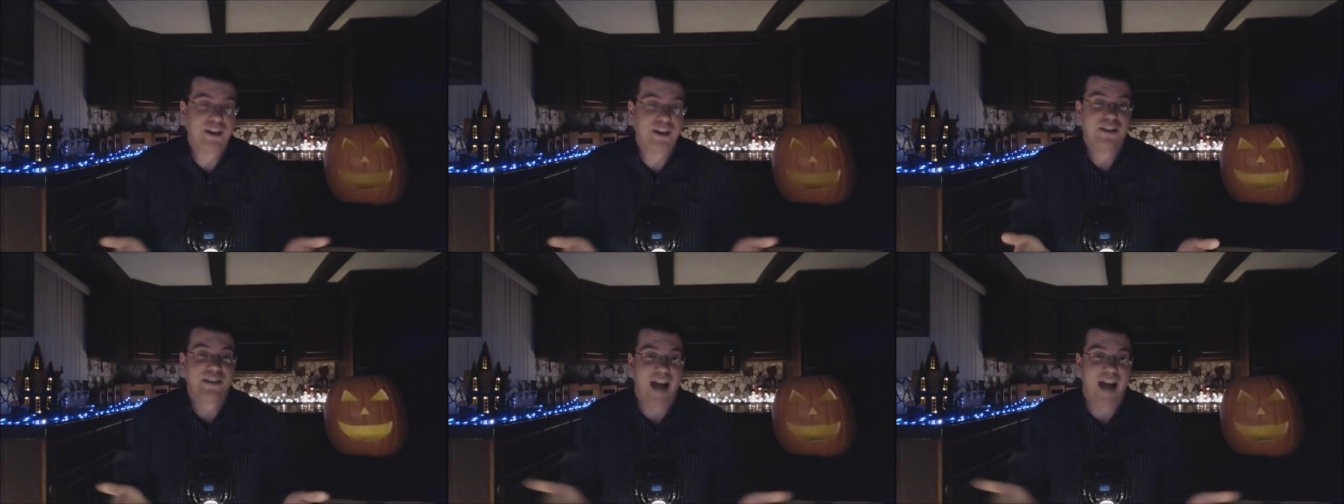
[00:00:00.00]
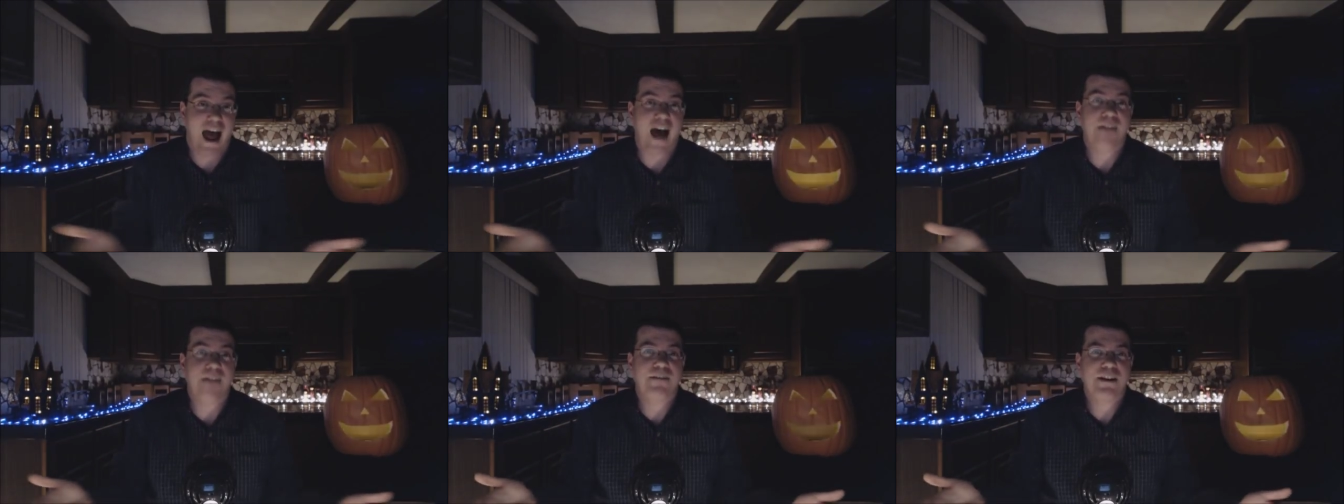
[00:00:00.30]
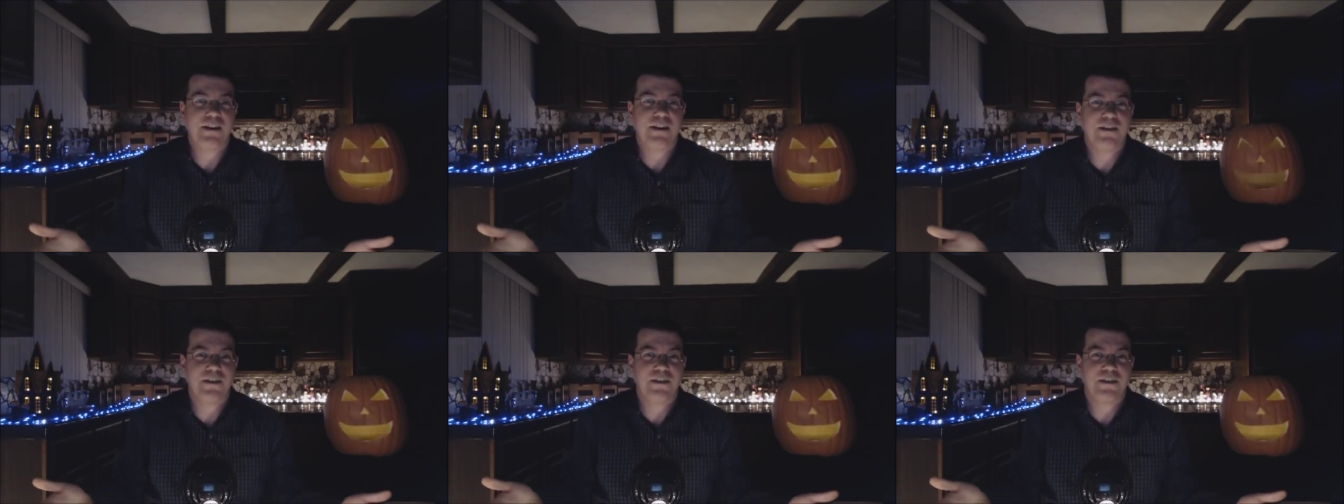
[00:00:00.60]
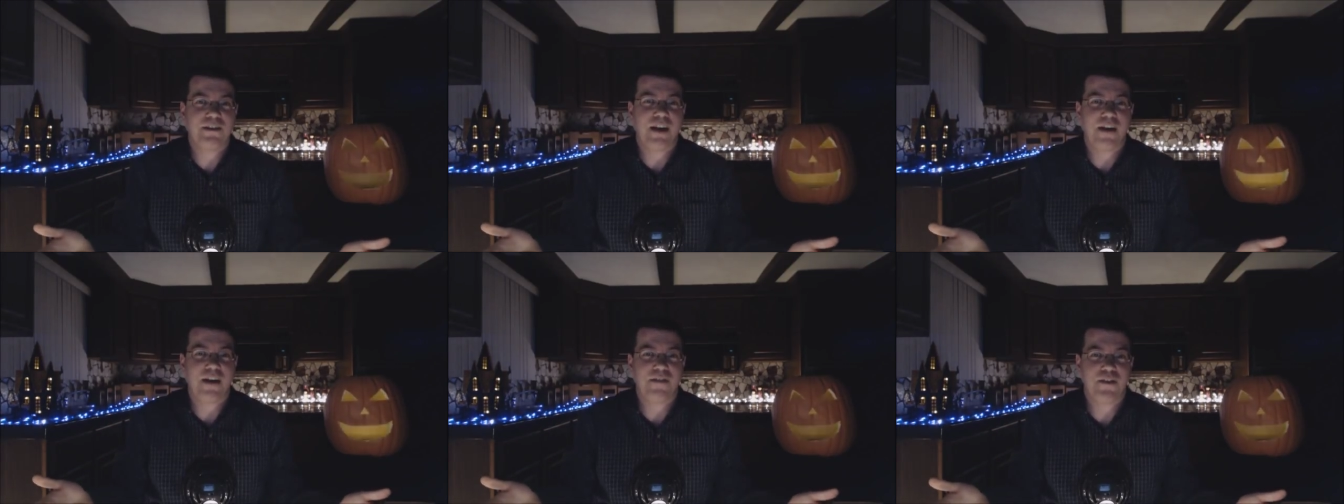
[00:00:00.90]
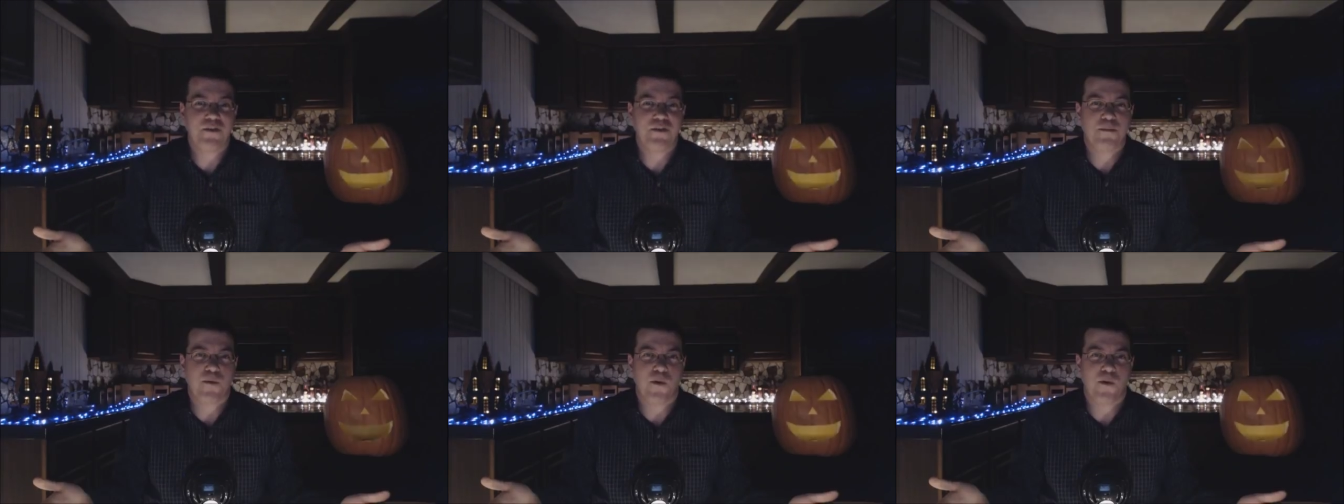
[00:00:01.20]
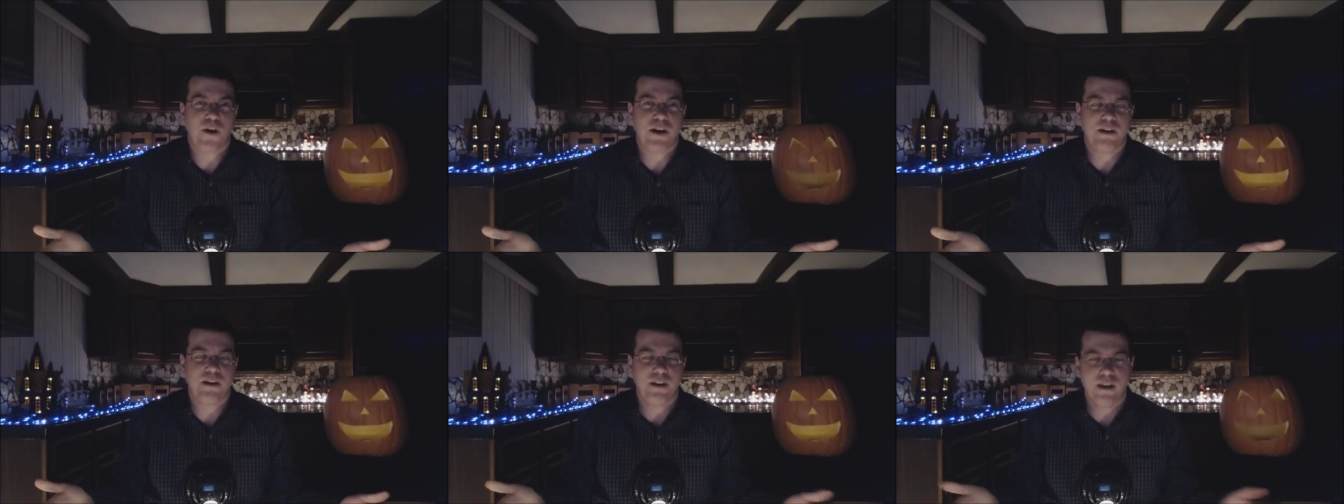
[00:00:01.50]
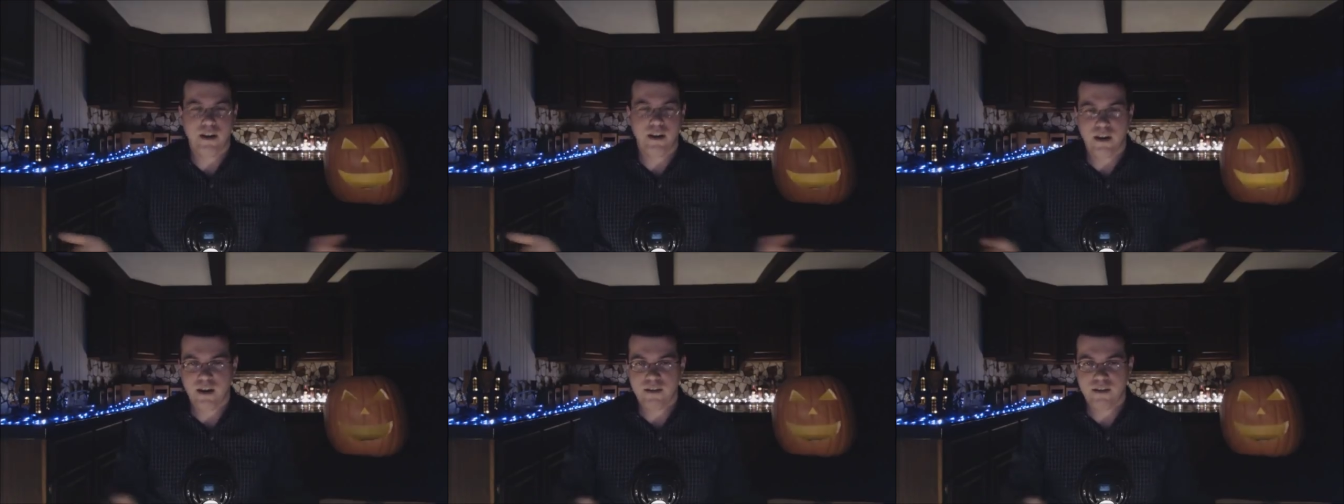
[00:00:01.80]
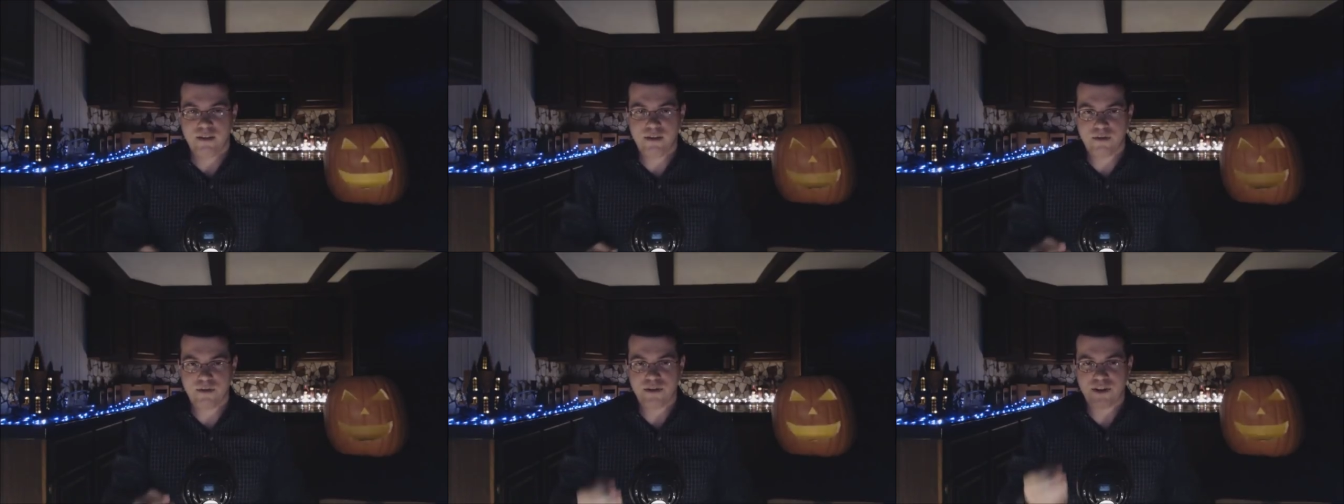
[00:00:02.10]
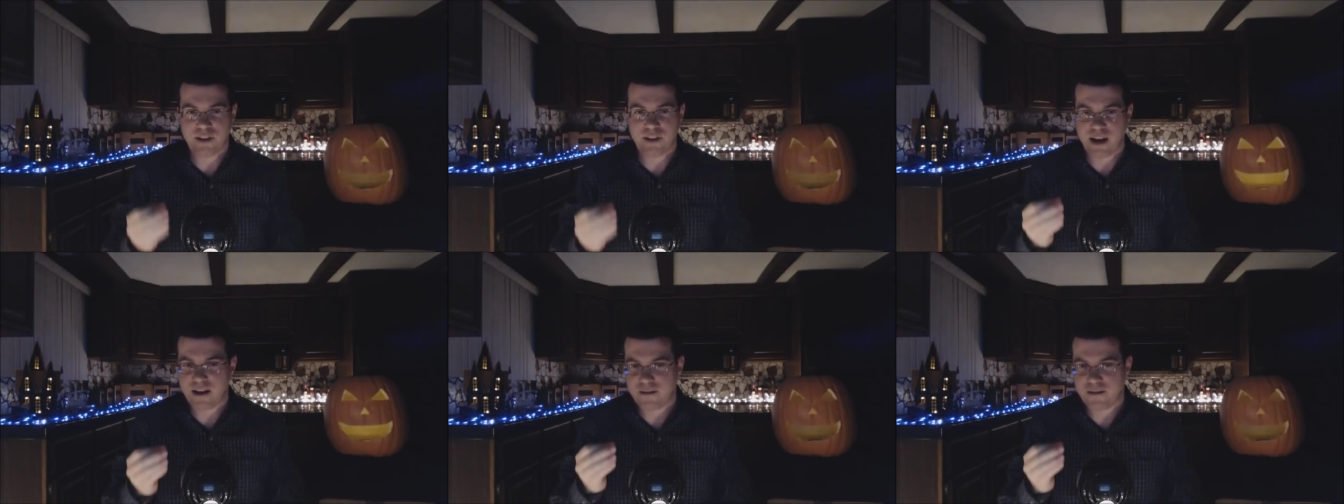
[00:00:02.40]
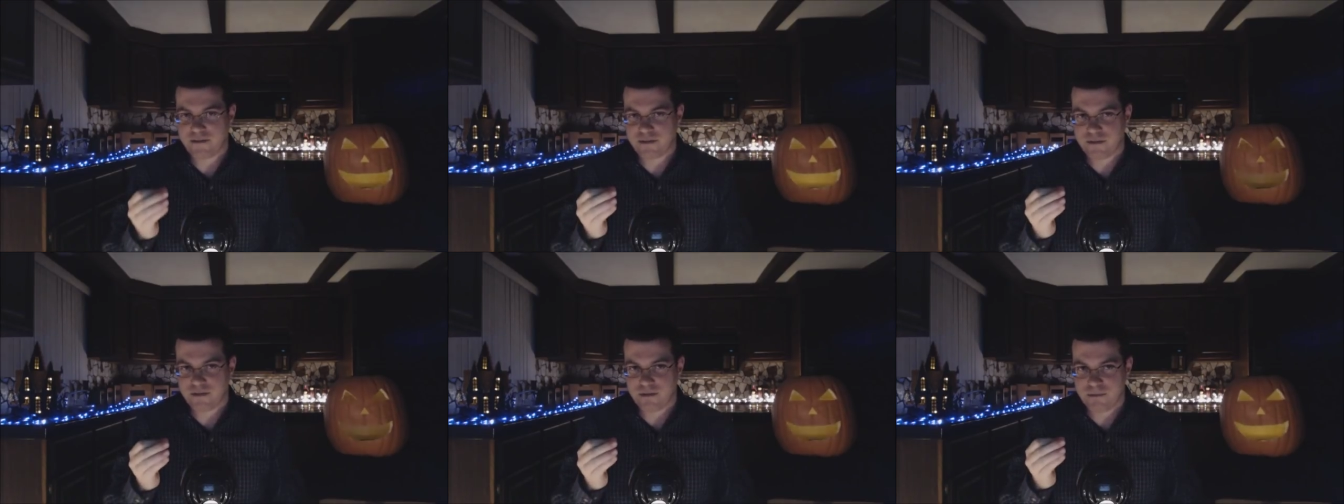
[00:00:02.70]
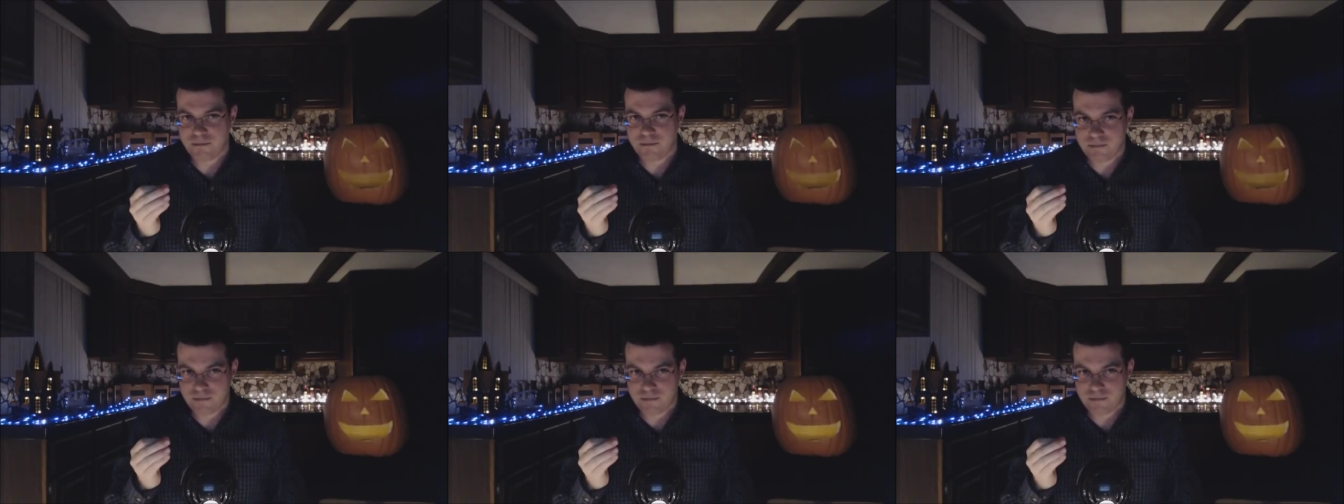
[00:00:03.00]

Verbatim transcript: I think it's obvious at this point that there is a lot of